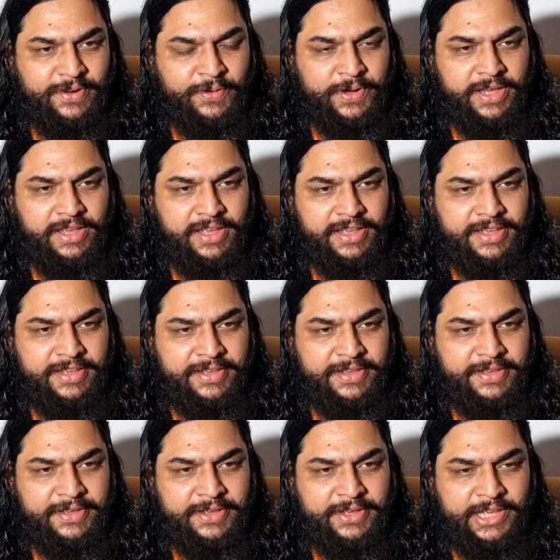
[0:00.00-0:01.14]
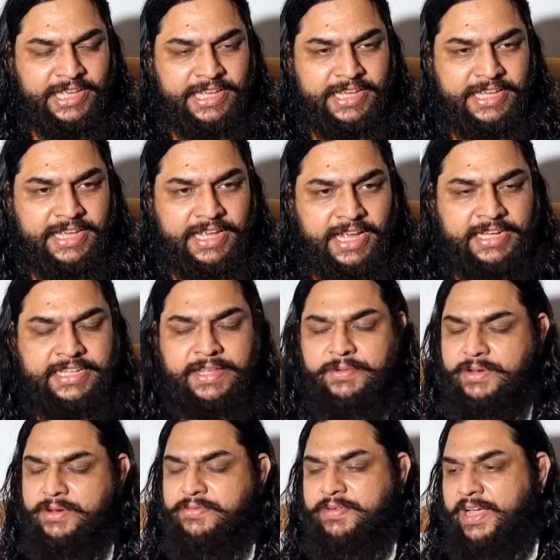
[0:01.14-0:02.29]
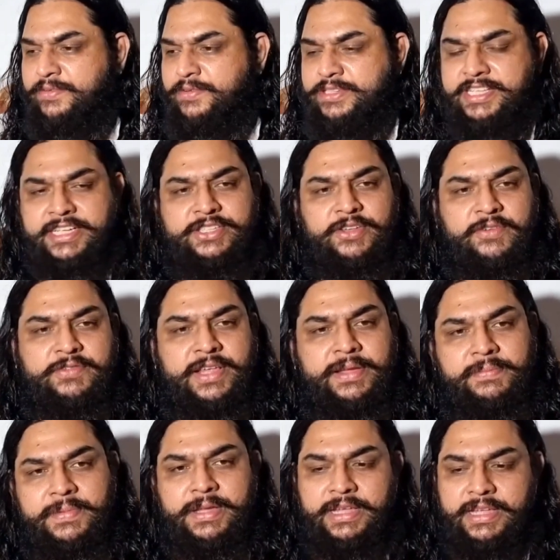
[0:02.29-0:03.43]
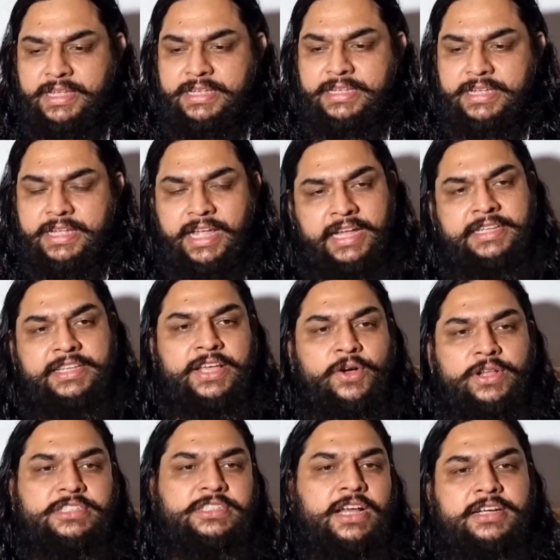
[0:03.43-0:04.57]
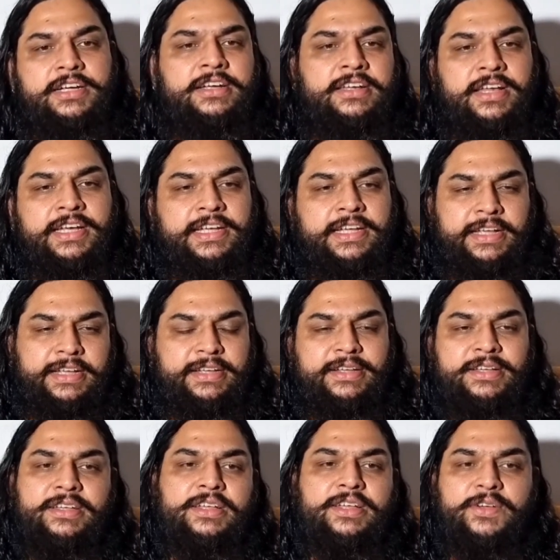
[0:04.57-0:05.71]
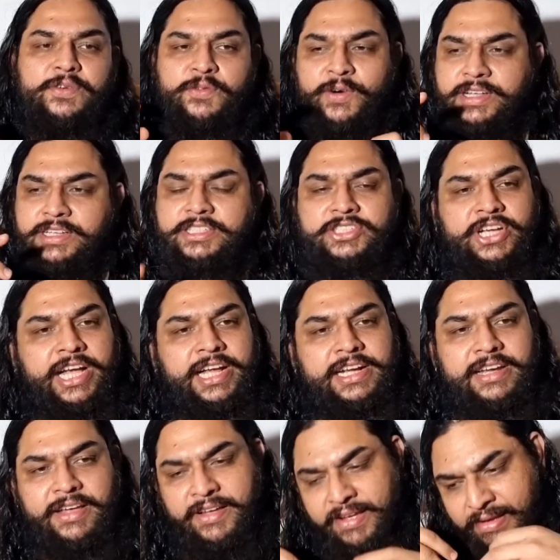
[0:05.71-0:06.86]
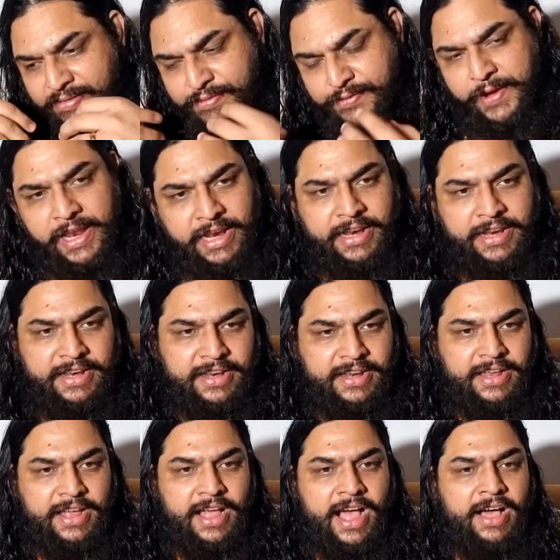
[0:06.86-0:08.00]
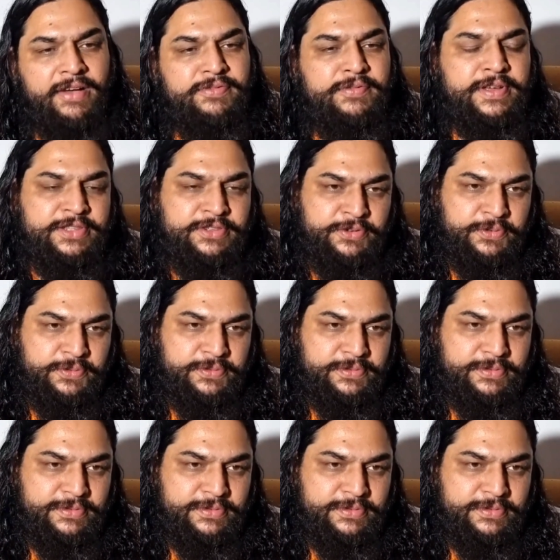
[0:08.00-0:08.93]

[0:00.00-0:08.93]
Okay? And there were 5 or 6 of them, and they all started running. One child fell halfway through.